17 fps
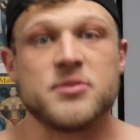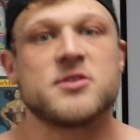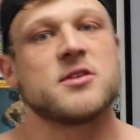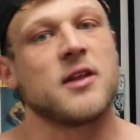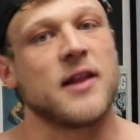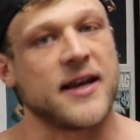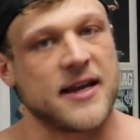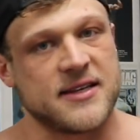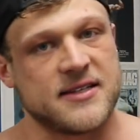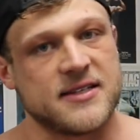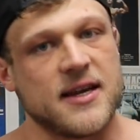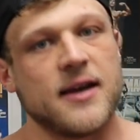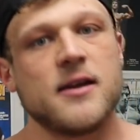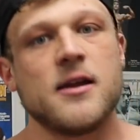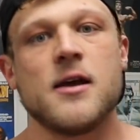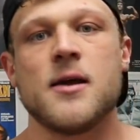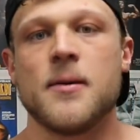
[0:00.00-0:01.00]
like I said,
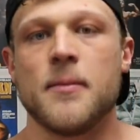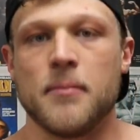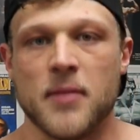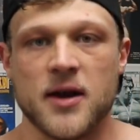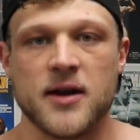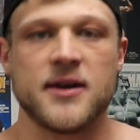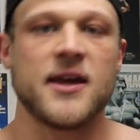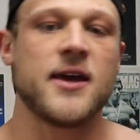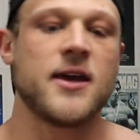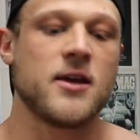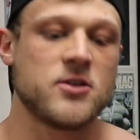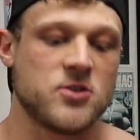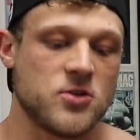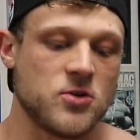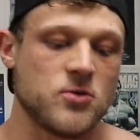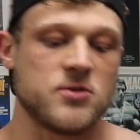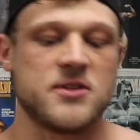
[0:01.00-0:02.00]
Monday,
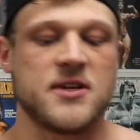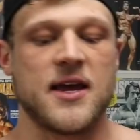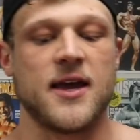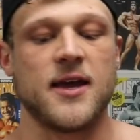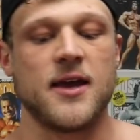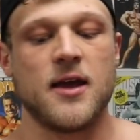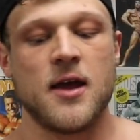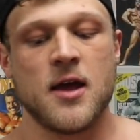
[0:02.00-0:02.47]
Tuesday,